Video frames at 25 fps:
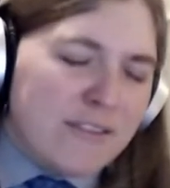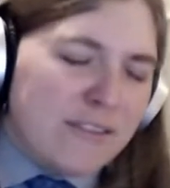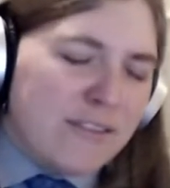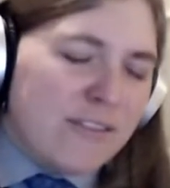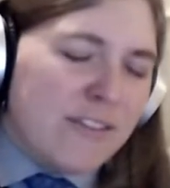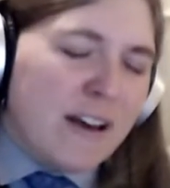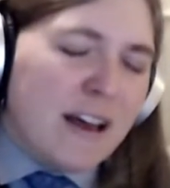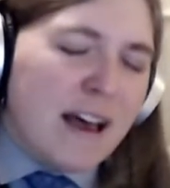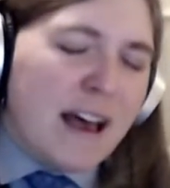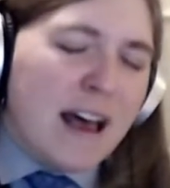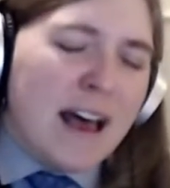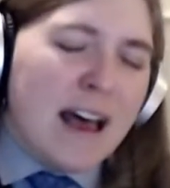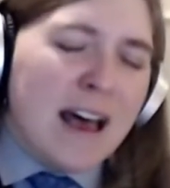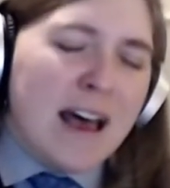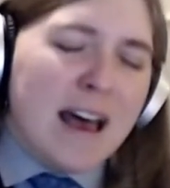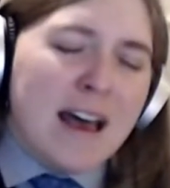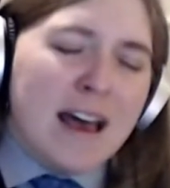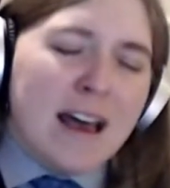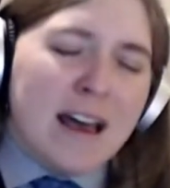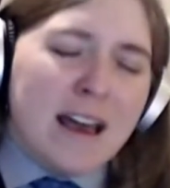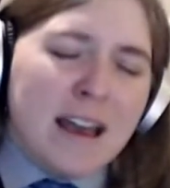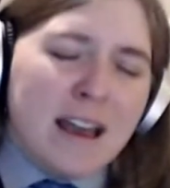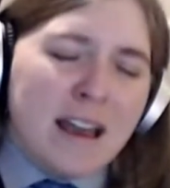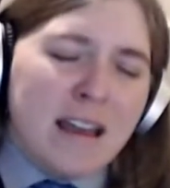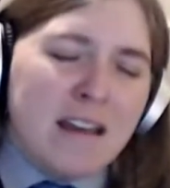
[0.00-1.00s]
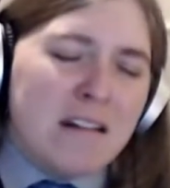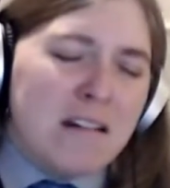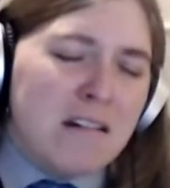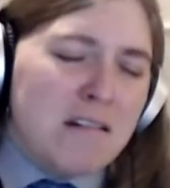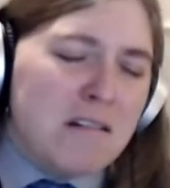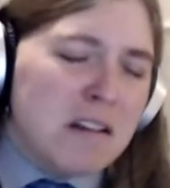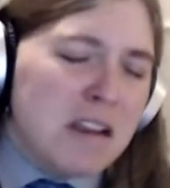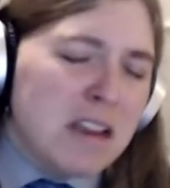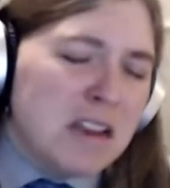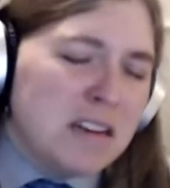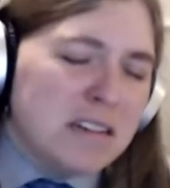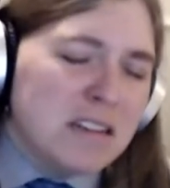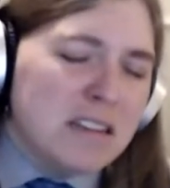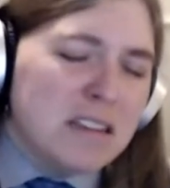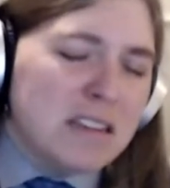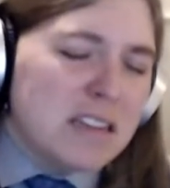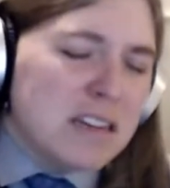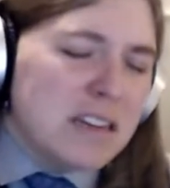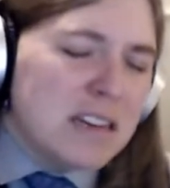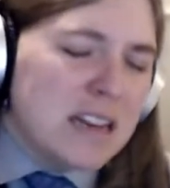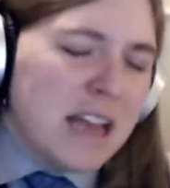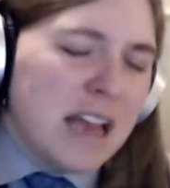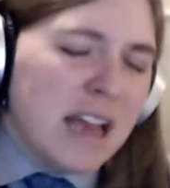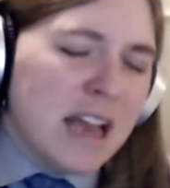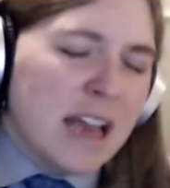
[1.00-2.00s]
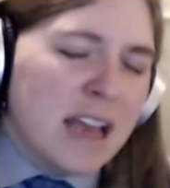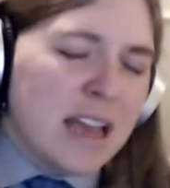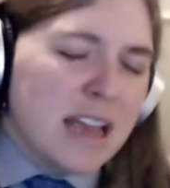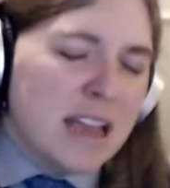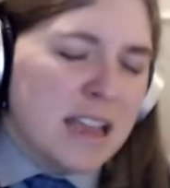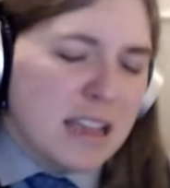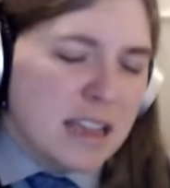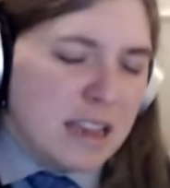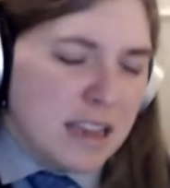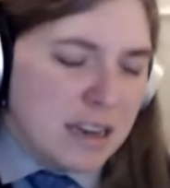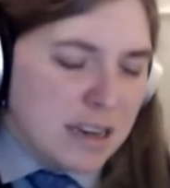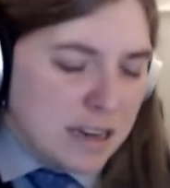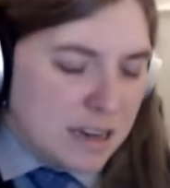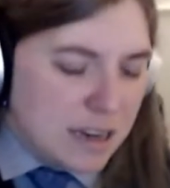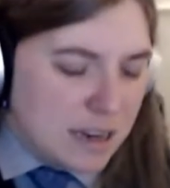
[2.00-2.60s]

fire in the night,